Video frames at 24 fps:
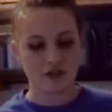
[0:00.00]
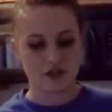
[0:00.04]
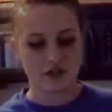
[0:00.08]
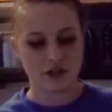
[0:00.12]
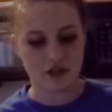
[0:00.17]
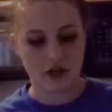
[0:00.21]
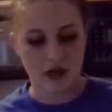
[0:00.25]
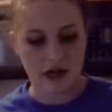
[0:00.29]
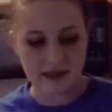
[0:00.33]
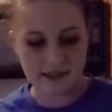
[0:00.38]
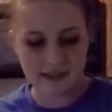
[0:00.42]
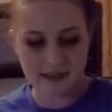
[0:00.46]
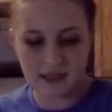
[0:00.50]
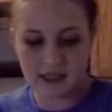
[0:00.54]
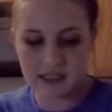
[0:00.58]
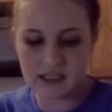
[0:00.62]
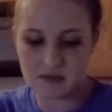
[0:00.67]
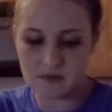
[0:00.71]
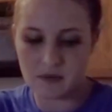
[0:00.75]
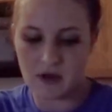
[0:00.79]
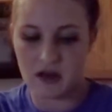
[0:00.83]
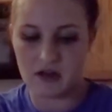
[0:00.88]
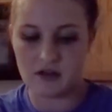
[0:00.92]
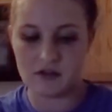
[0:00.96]
your sauce in
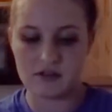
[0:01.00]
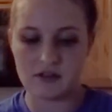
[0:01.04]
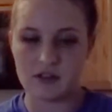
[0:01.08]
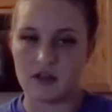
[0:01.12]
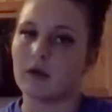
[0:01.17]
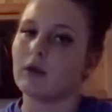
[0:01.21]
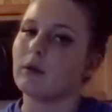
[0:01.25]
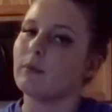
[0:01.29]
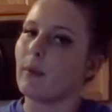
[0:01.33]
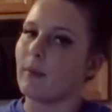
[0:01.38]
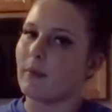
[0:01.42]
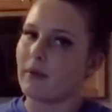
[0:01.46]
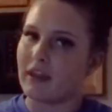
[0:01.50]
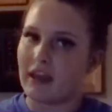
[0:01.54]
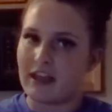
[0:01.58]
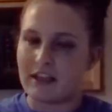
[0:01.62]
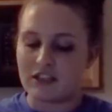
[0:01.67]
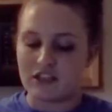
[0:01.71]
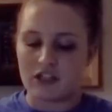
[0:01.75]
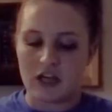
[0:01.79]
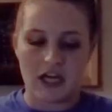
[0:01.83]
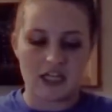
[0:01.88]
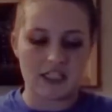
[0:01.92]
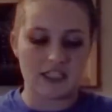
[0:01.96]
as well, so remember
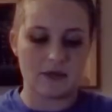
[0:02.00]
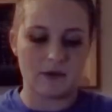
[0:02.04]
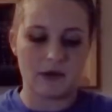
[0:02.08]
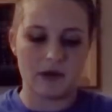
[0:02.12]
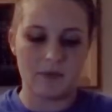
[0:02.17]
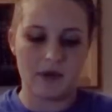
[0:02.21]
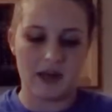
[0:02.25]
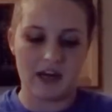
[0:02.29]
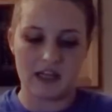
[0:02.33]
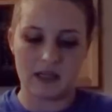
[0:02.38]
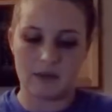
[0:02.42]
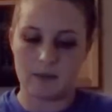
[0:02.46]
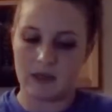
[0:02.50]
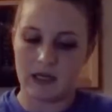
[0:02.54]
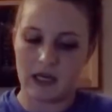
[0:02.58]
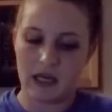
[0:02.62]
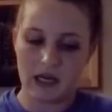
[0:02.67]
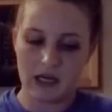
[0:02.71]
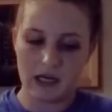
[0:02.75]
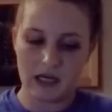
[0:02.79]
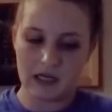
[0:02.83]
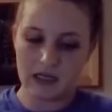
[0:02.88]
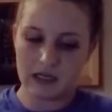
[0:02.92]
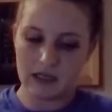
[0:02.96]
that sauce that we made at the
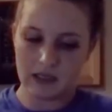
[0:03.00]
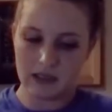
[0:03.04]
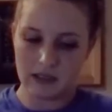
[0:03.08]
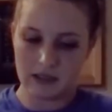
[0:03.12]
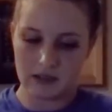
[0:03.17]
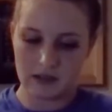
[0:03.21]
beginning.